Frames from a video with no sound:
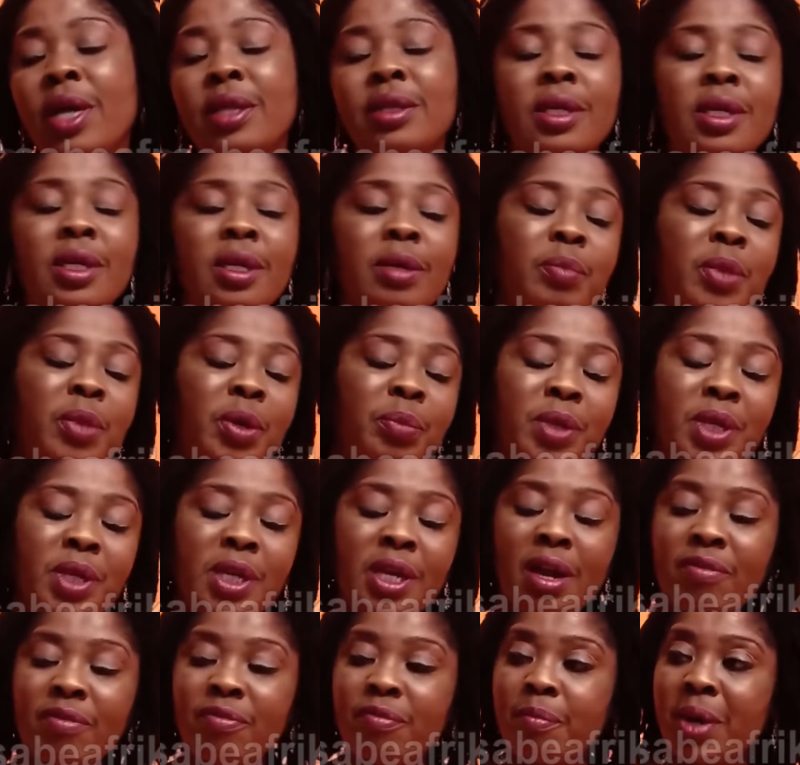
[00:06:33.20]
I think maybe
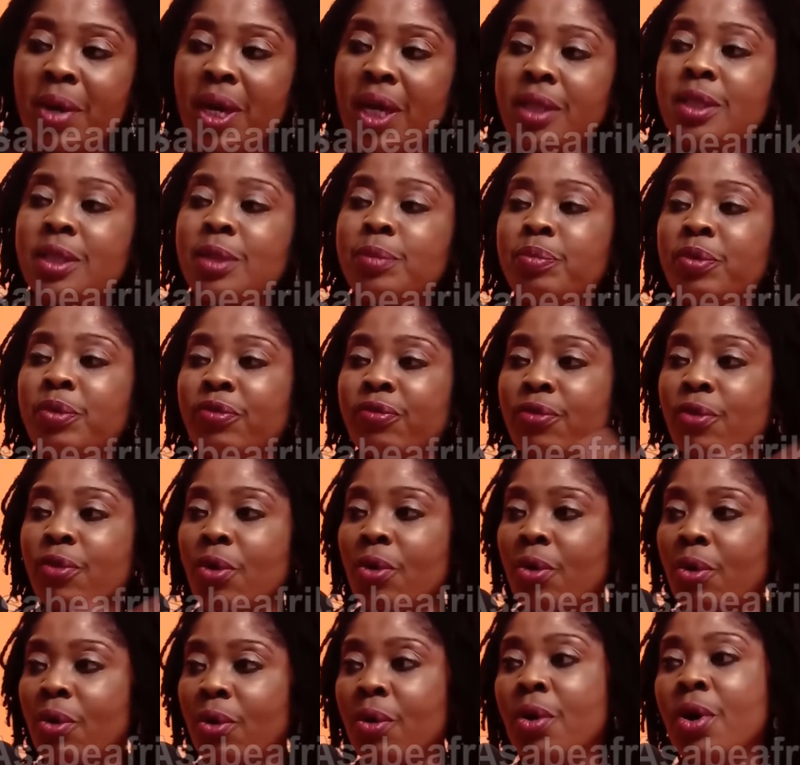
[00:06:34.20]
they have met
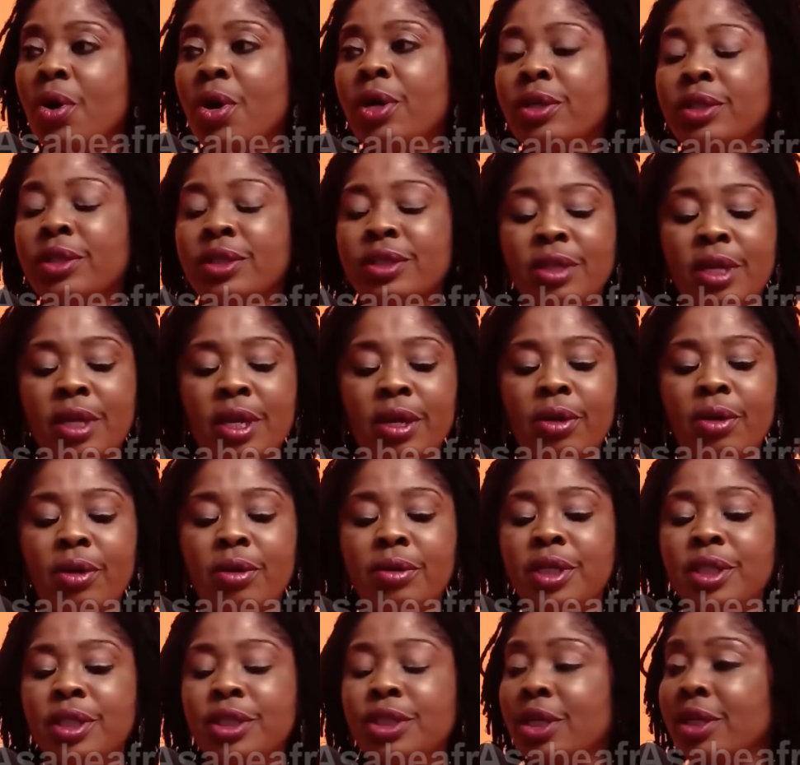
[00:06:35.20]
before
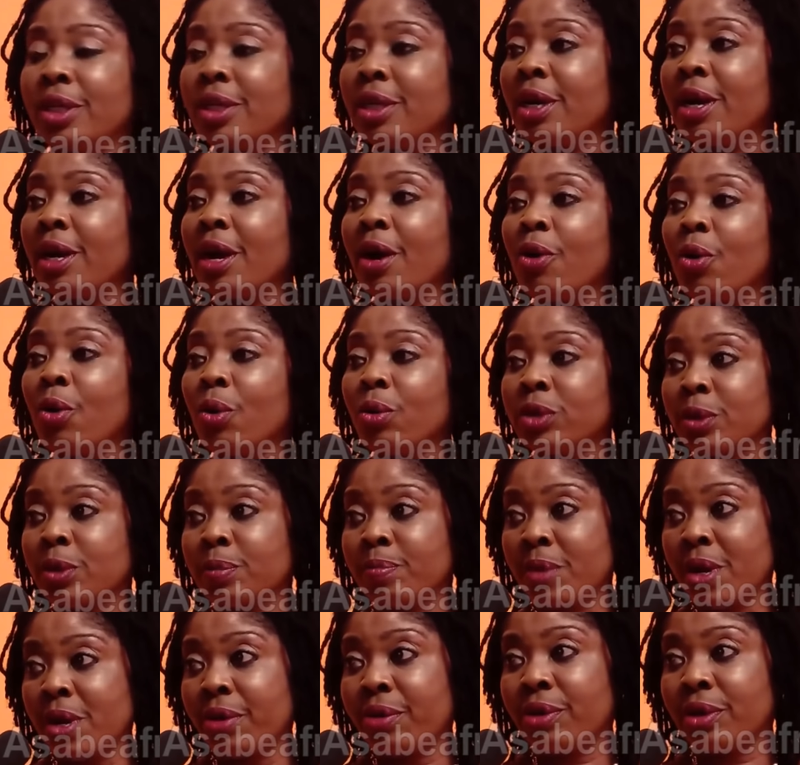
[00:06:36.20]
the general got
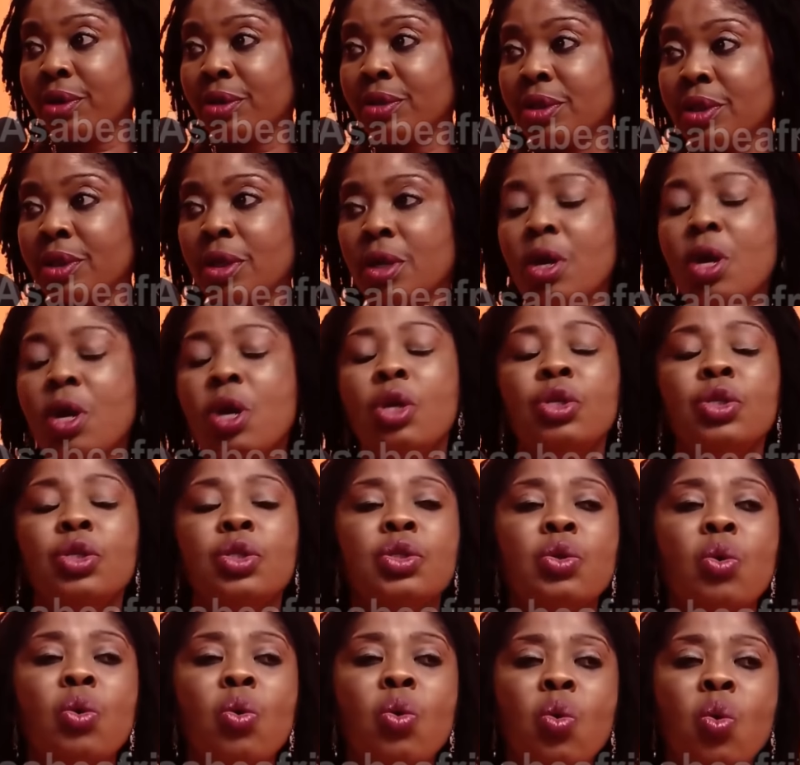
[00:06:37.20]
married.
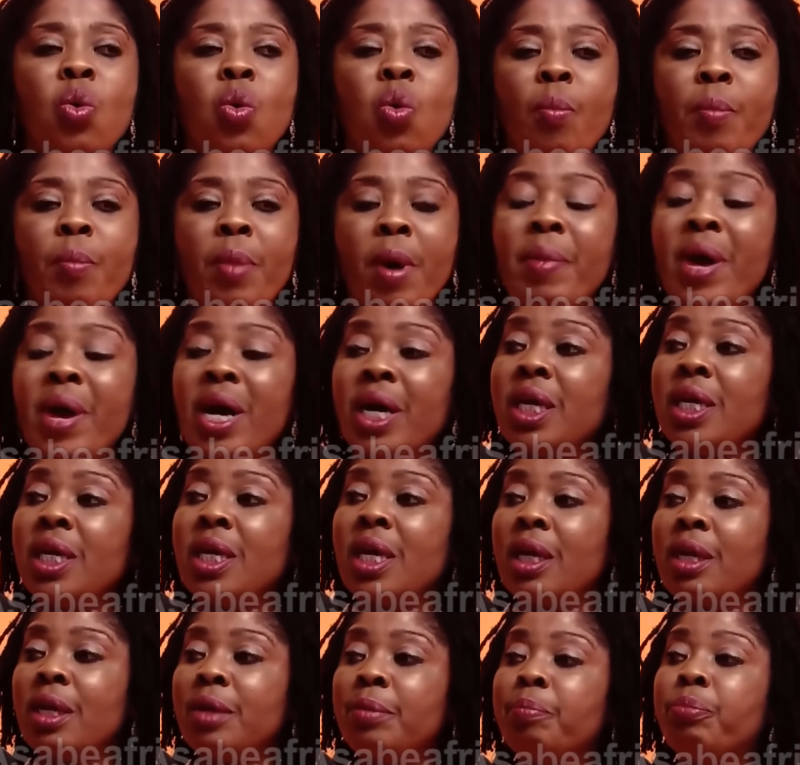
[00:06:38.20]
So Baba
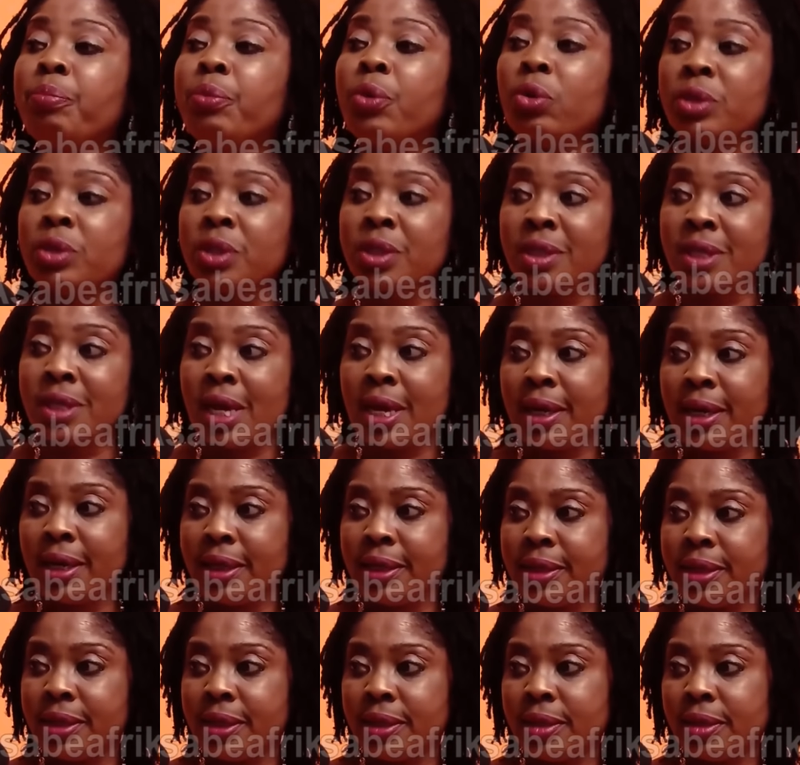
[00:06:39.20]
Akinyele brought that
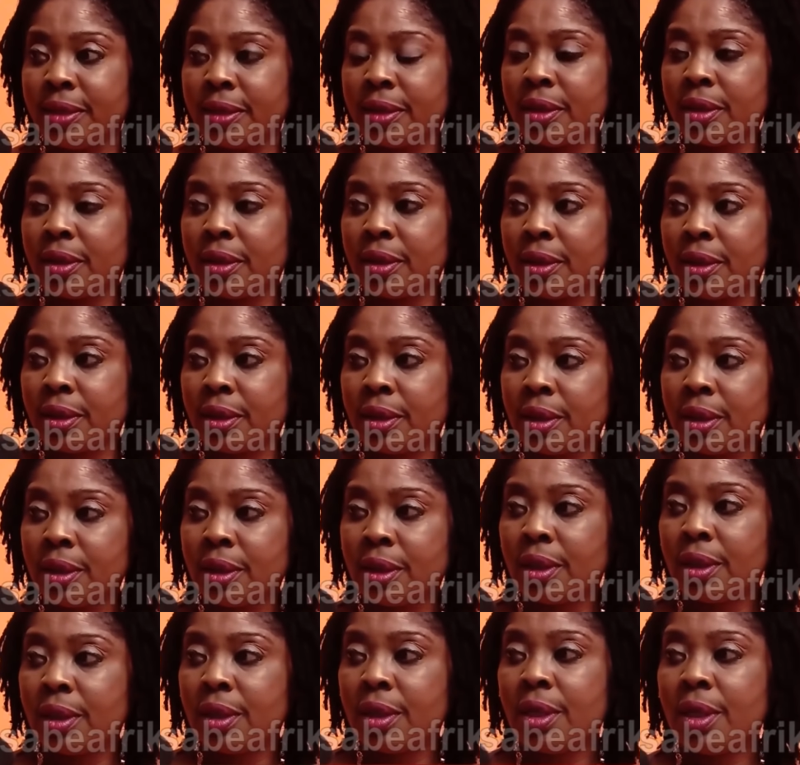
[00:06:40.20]
lady.
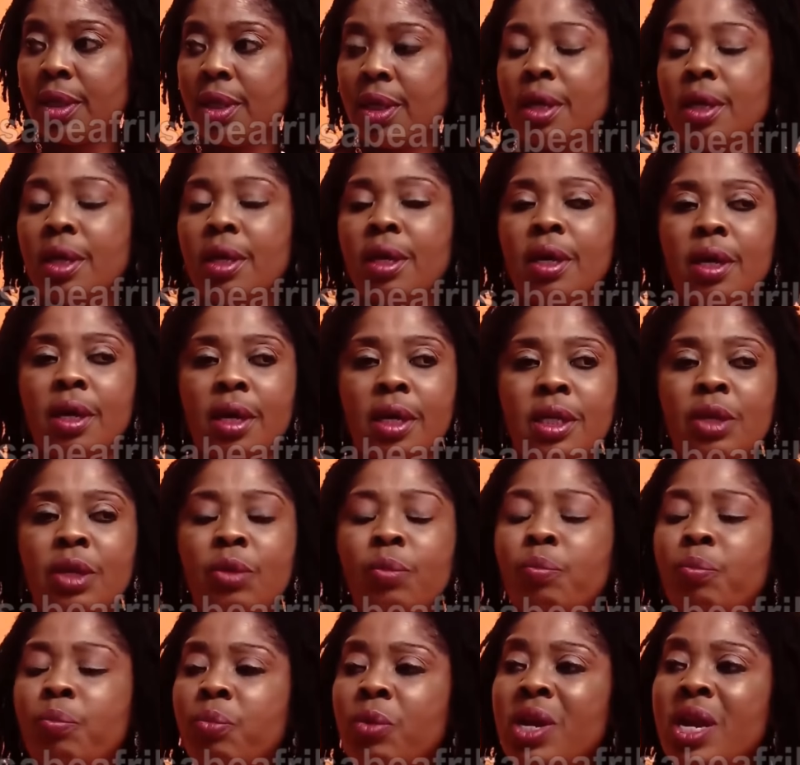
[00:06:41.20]
The
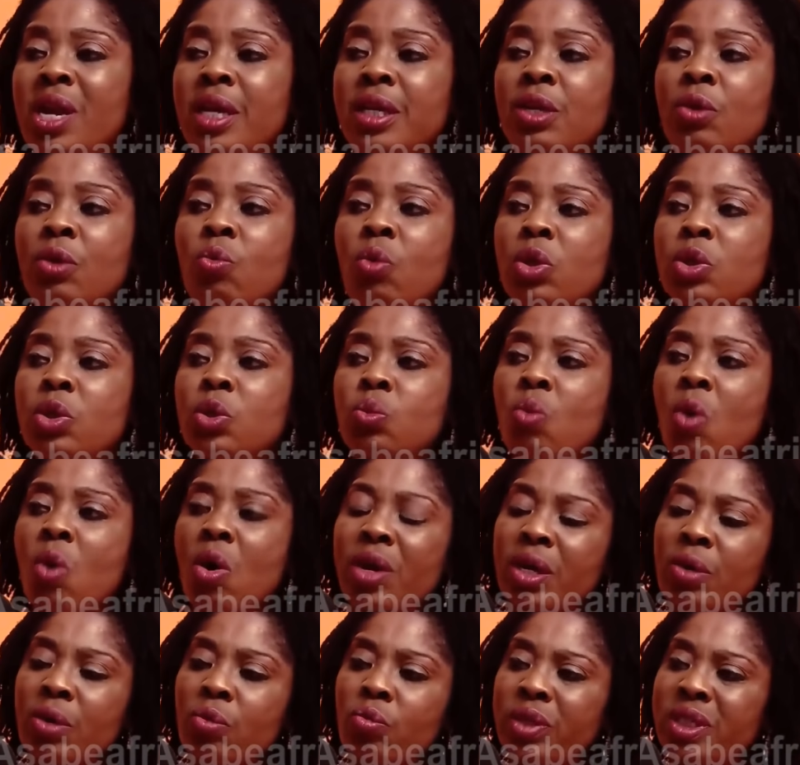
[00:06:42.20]
lady was
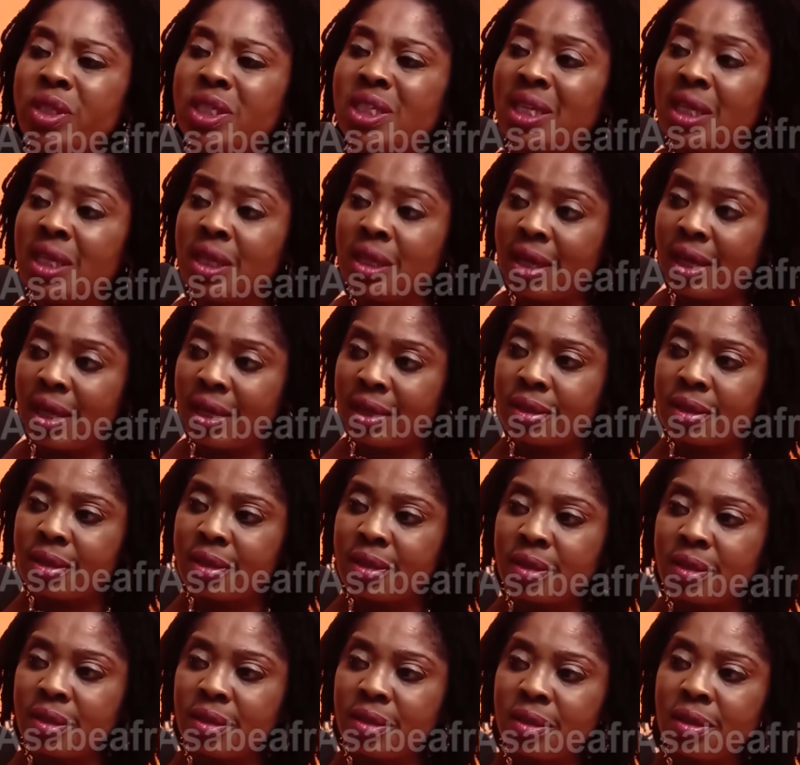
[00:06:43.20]
working with
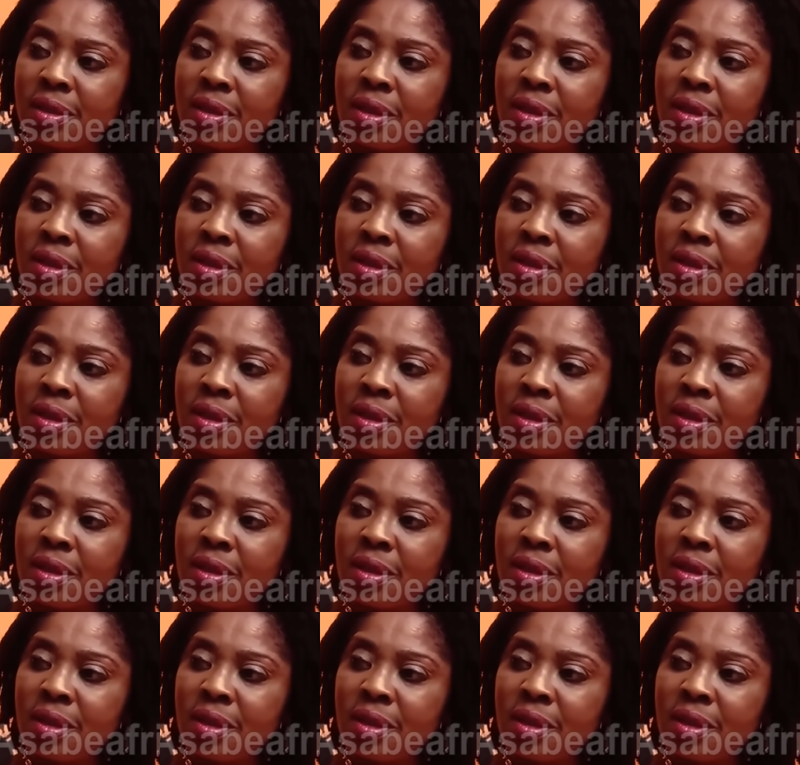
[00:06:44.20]
Guinness.